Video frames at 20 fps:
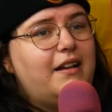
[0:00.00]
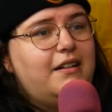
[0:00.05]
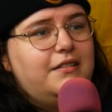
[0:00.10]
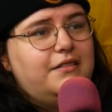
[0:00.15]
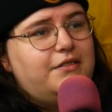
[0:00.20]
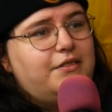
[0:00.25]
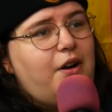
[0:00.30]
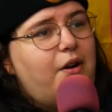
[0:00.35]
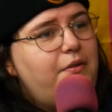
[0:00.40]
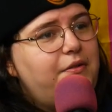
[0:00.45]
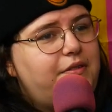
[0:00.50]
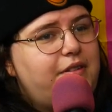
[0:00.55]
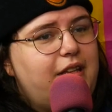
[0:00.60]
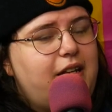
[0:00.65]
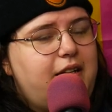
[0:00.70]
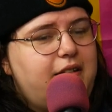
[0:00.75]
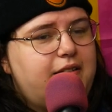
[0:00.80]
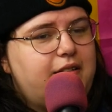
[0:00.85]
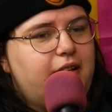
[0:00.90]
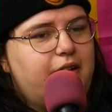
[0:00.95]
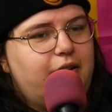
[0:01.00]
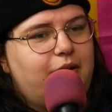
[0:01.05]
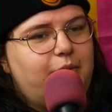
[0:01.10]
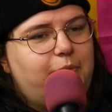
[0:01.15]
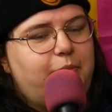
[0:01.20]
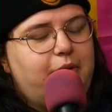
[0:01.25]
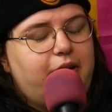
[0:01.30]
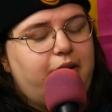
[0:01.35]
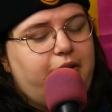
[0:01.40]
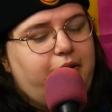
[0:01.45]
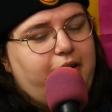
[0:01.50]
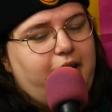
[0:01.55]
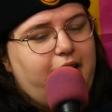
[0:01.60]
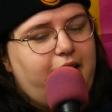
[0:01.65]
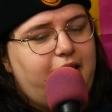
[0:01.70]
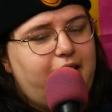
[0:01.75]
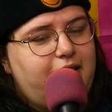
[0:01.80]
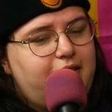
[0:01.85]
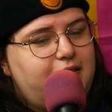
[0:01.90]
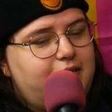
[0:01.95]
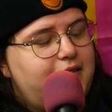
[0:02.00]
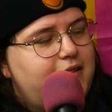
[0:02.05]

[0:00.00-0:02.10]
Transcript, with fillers: I don't for the past so, like two okay. weeks. It's